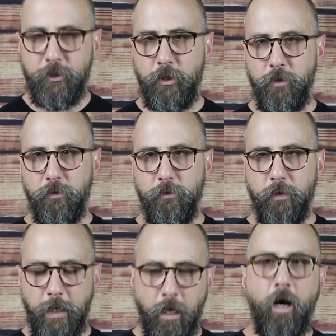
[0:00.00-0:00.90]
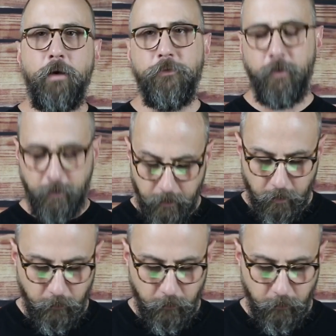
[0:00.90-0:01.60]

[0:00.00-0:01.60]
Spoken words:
to you and offering their